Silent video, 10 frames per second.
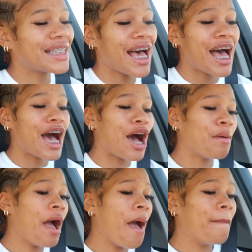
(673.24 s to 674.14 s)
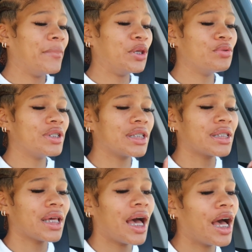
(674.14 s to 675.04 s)
time, music
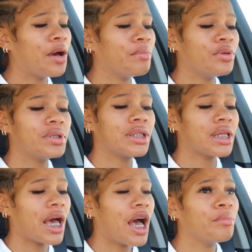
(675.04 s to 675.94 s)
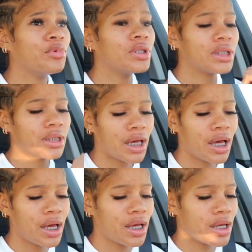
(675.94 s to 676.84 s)
time, music time, music
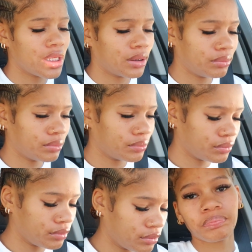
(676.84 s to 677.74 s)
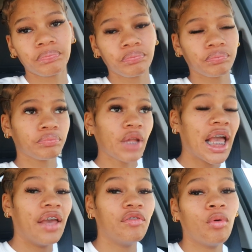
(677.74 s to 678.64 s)
time.
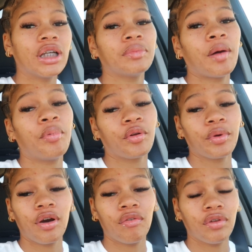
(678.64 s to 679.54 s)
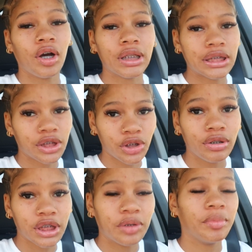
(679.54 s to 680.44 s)
If you watch my Puerto Rico vlog, this
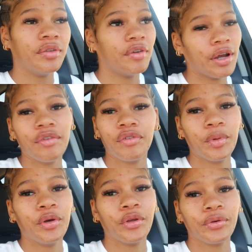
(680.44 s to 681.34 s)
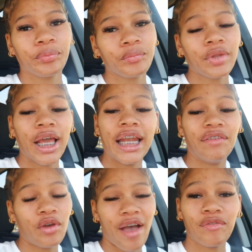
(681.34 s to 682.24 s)
song should be very familiar. And
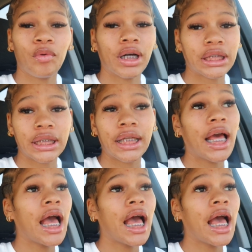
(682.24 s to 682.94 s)
if you haven't watched it,